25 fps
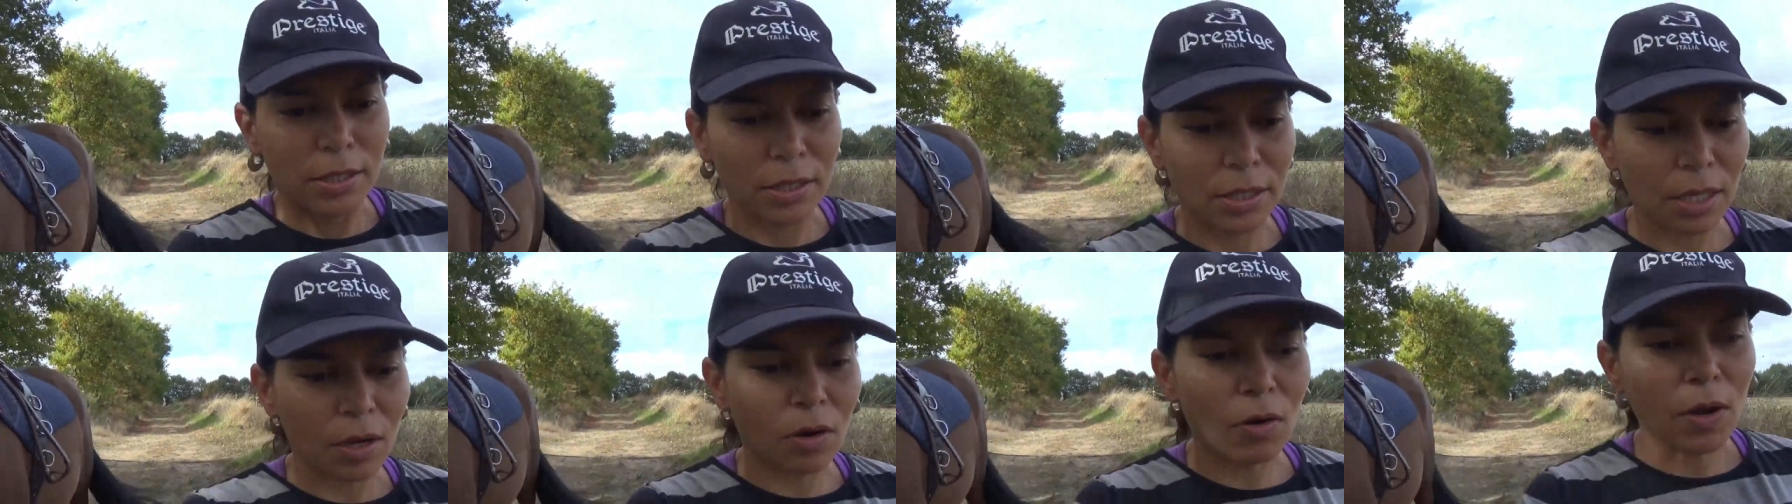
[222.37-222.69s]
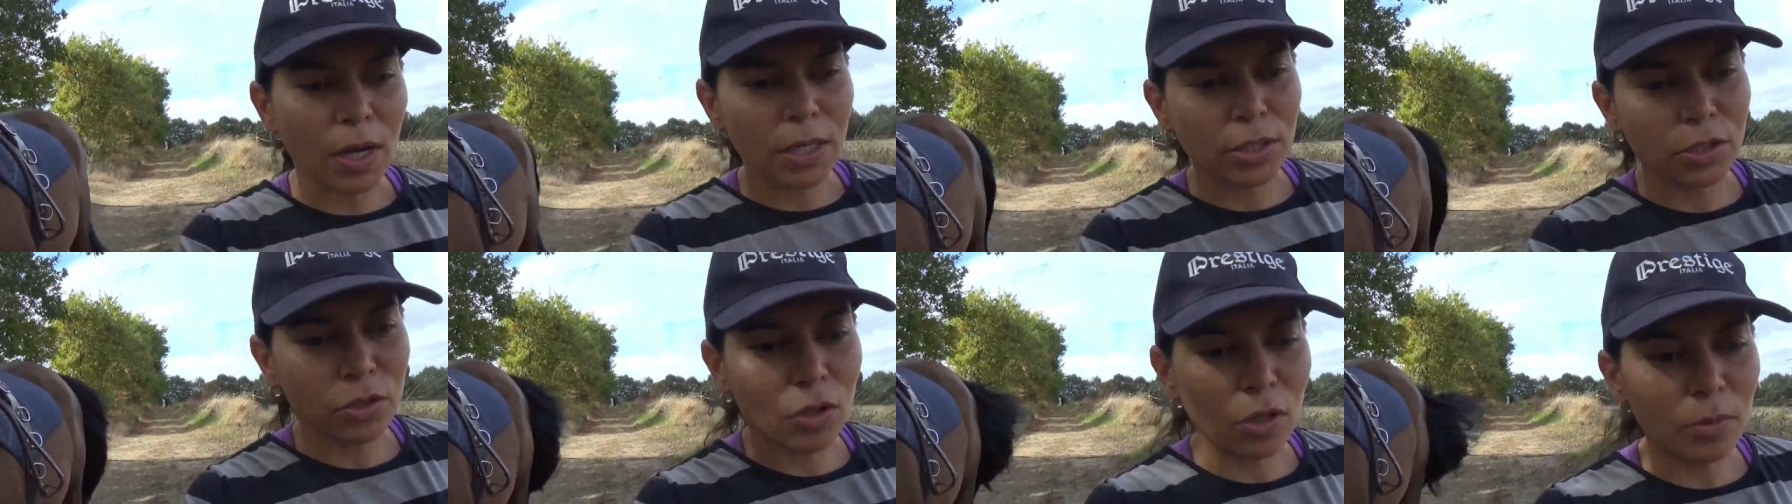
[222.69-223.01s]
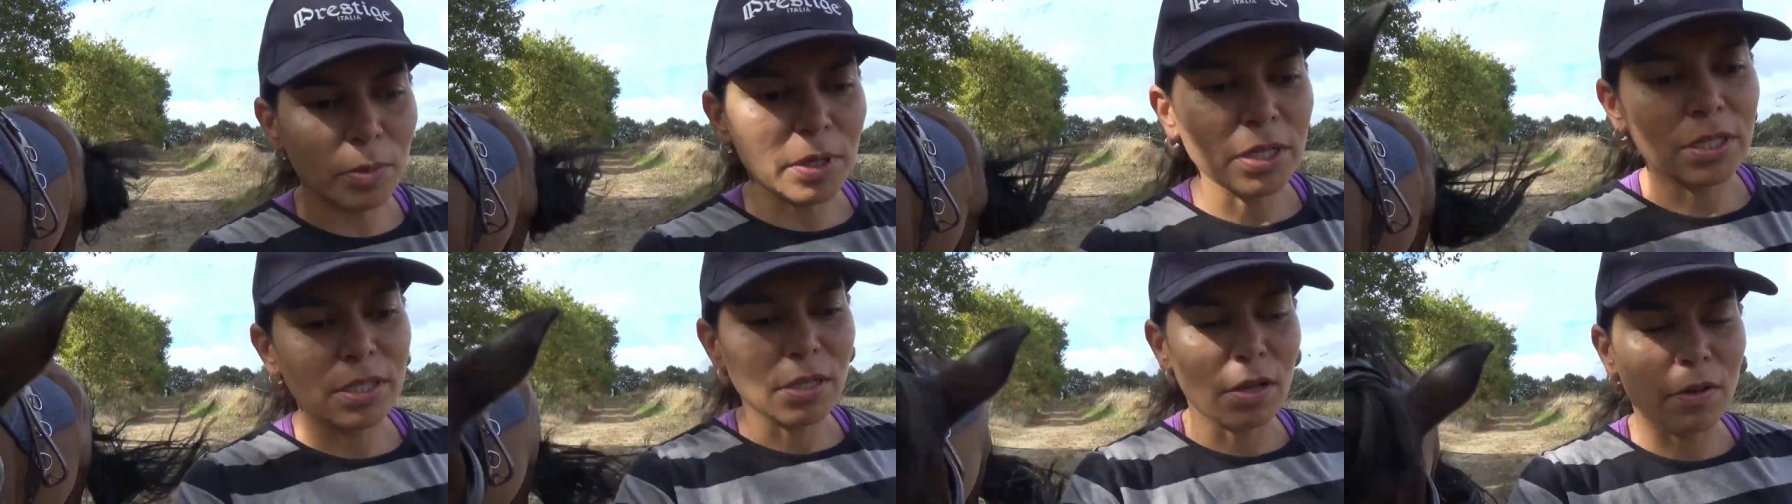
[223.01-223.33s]
so I told
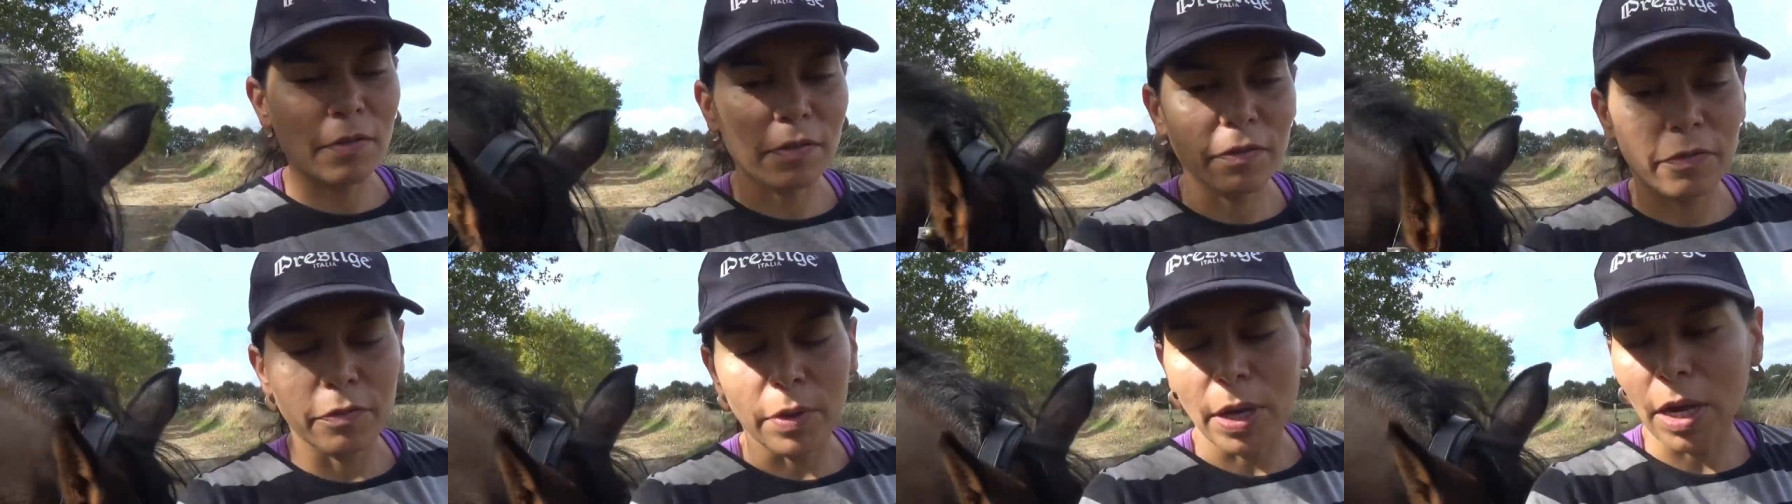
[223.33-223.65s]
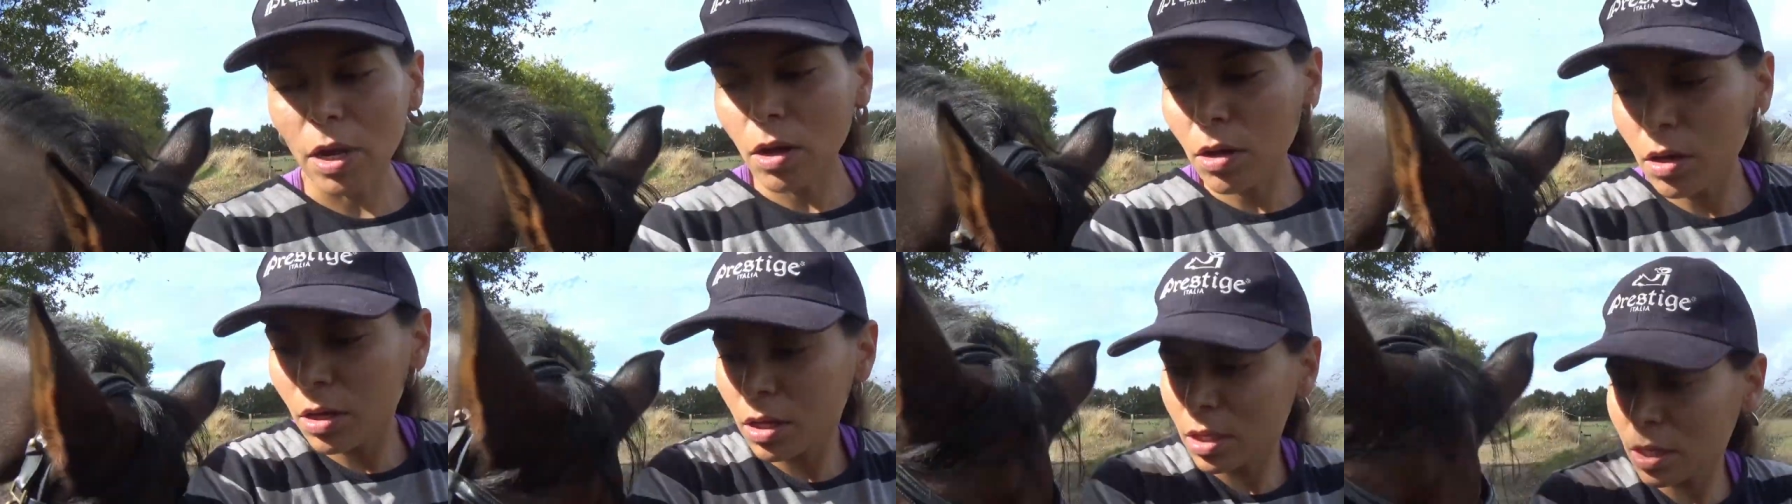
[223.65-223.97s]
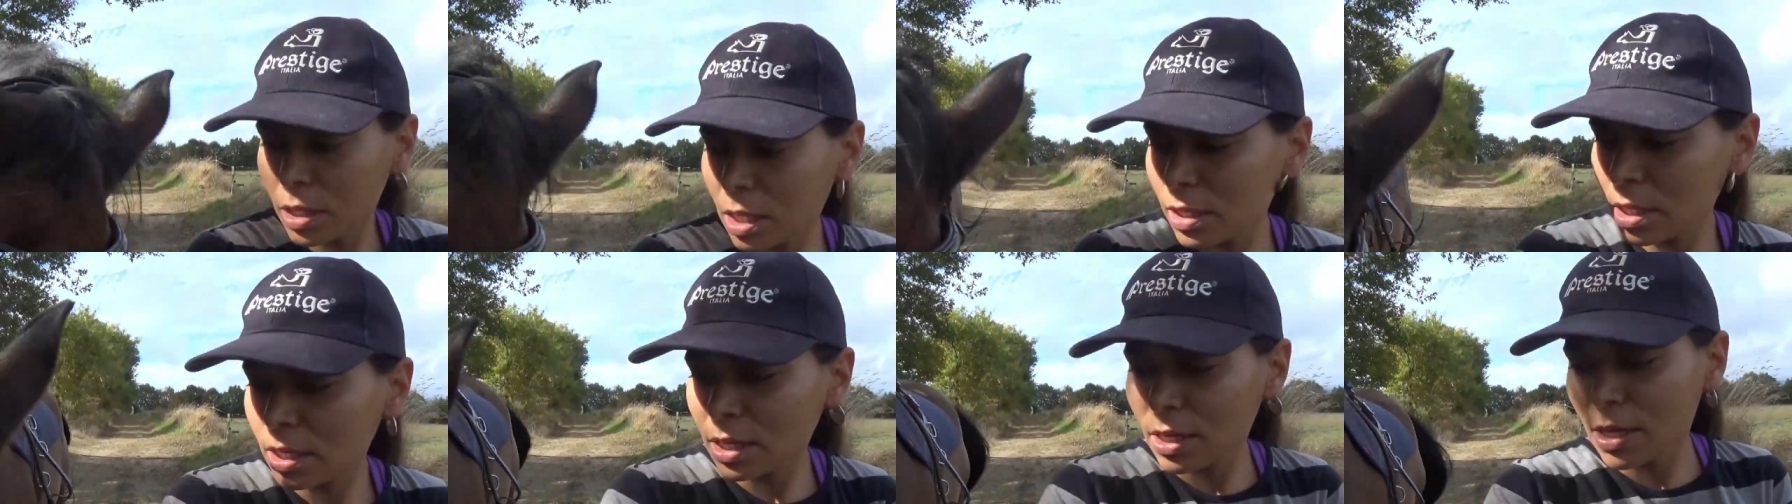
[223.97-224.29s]
myself well
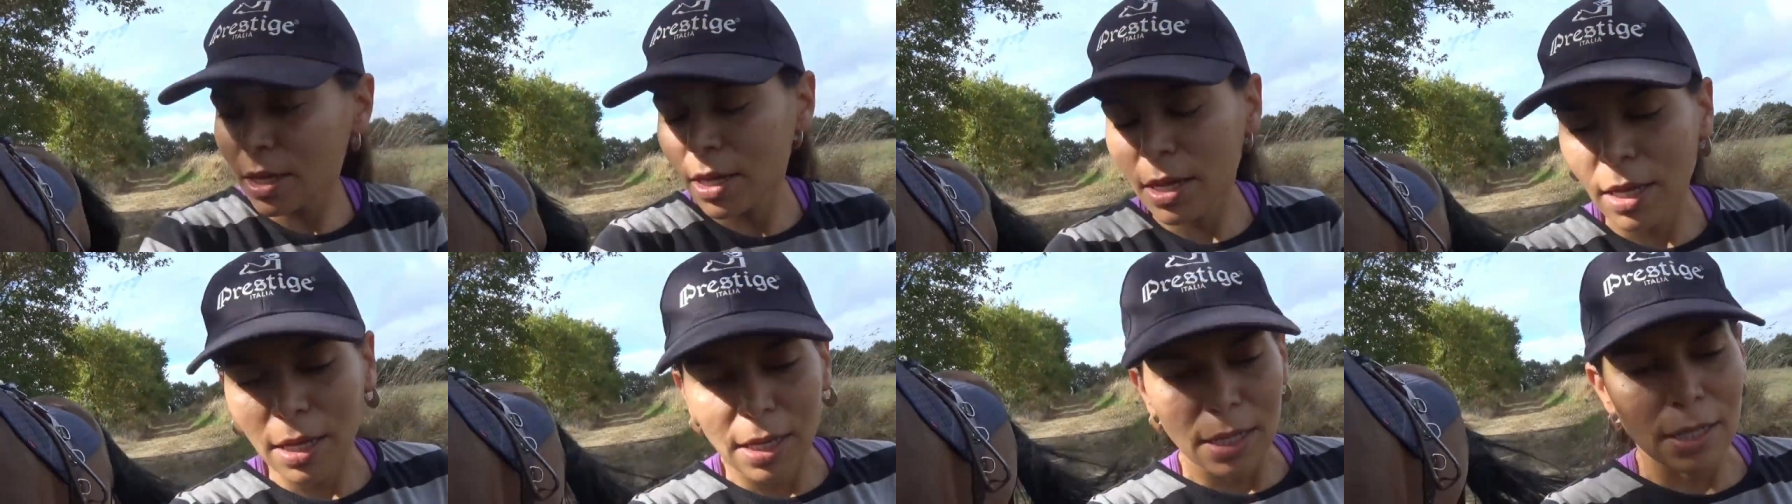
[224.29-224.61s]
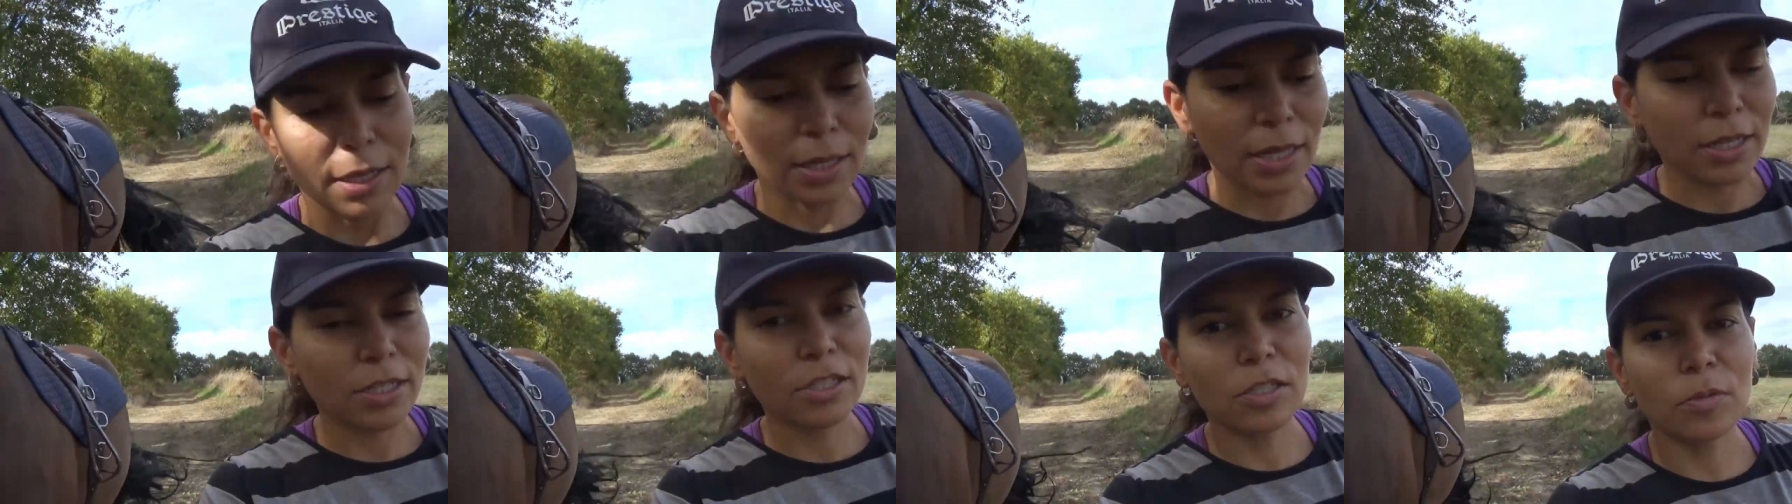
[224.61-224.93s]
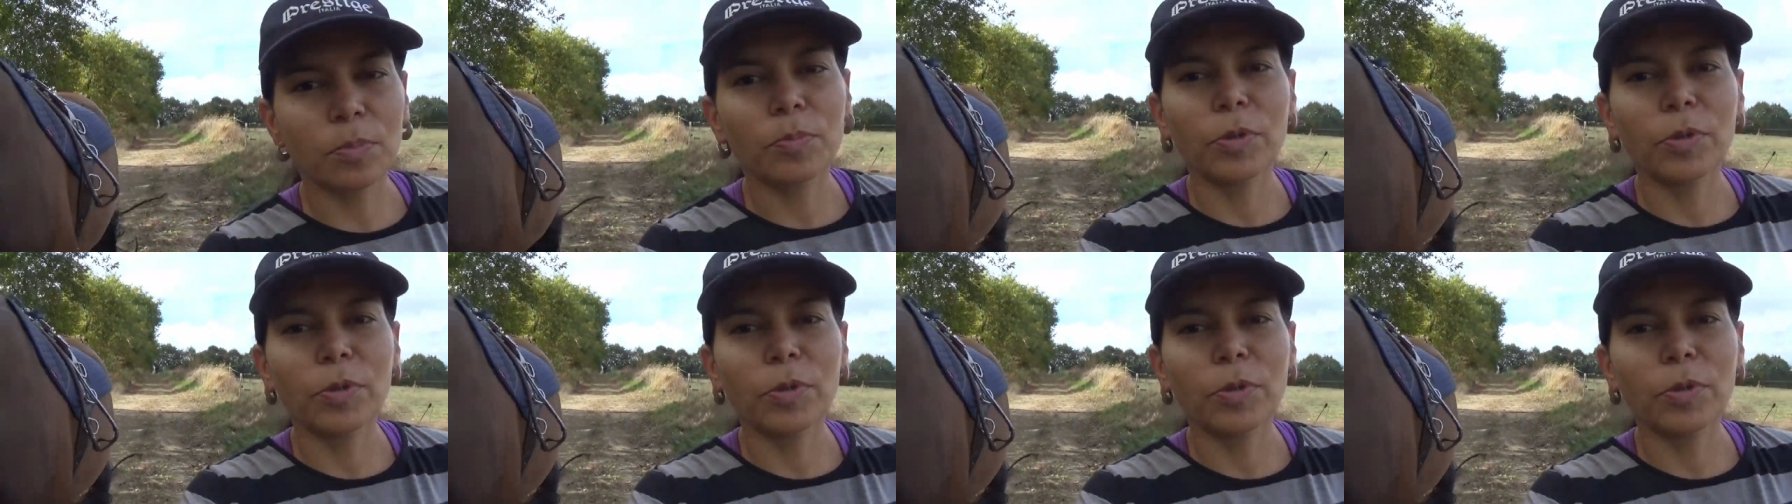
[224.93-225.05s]
let's